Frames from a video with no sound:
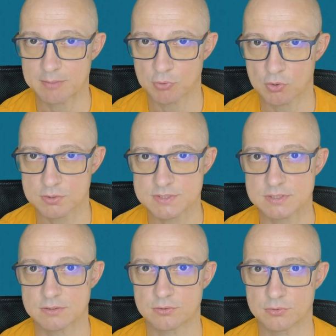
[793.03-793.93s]
box
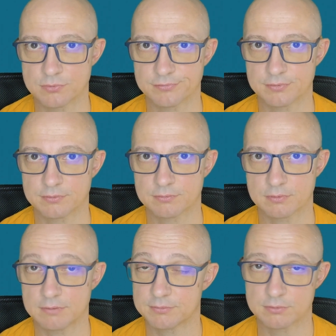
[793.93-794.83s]
and you use it
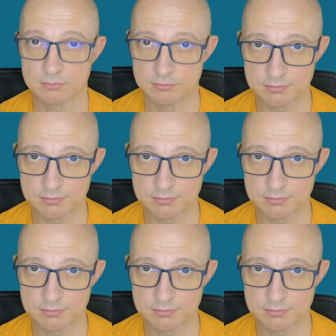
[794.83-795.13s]
even